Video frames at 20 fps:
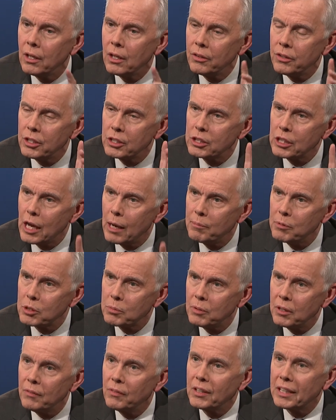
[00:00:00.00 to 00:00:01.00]
the
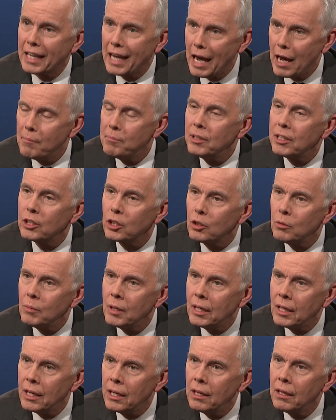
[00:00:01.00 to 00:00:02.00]
establishment of a cabinet
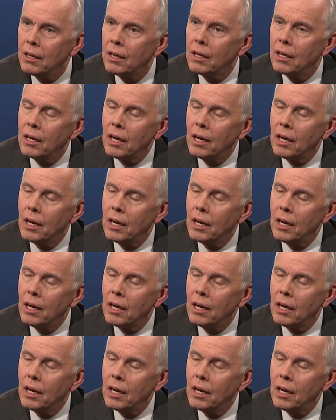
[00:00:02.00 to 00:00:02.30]
committee,